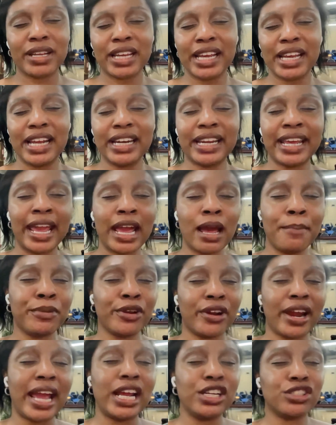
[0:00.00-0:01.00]
encamp
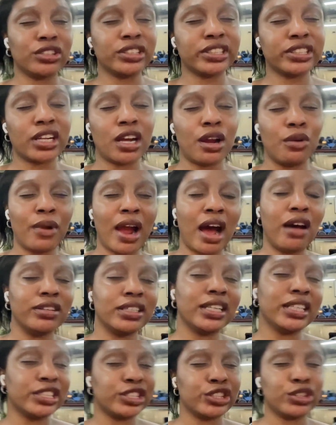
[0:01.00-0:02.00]
your angels around
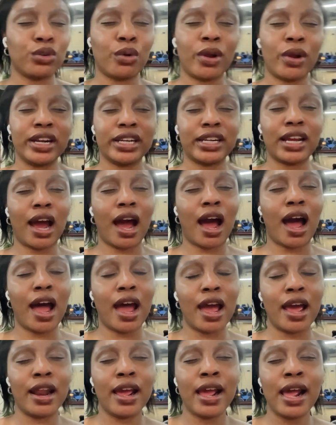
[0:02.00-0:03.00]
us, Lord
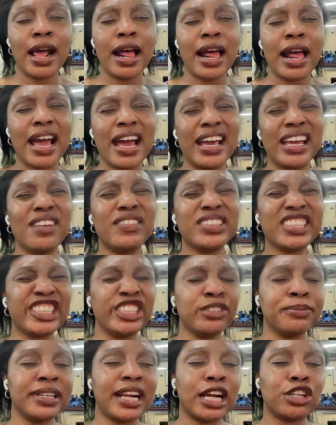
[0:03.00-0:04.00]
God, and give us a
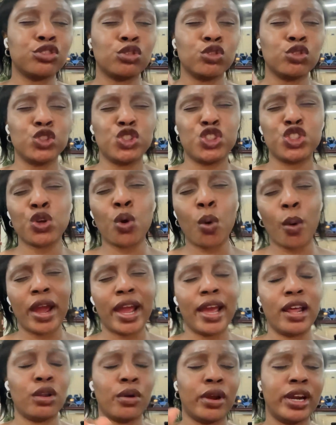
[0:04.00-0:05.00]
supernatural
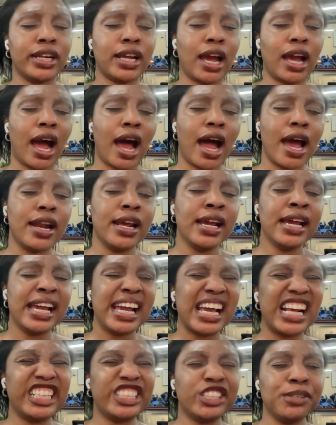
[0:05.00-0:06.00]
joy, Lord God,
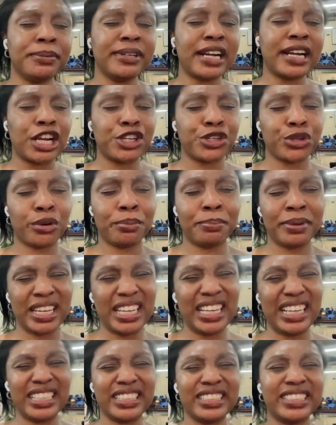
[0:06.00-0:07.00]
and a supernatural
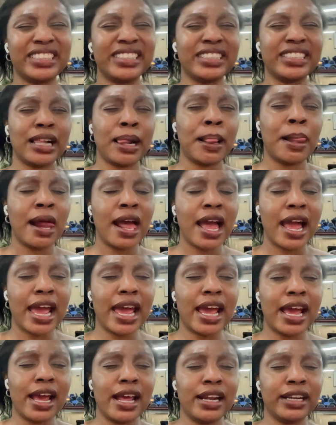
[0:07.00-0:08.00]
peace,
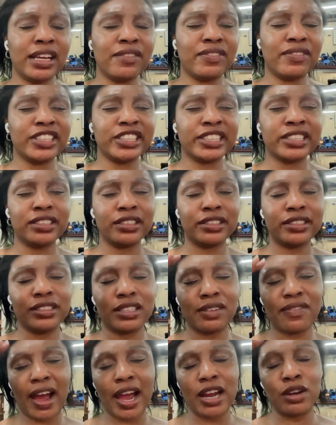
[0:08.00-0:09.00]
and give us
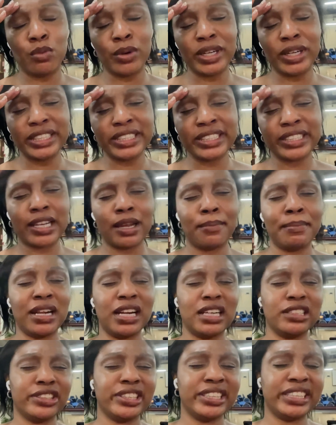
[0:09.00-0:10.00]
divine wisdom and
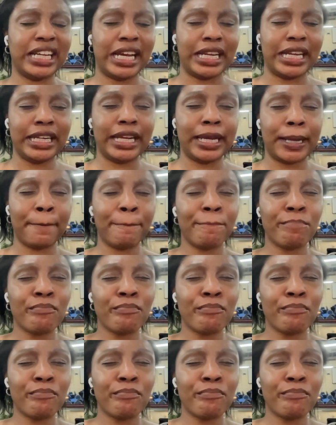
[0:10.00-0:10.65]
understanding.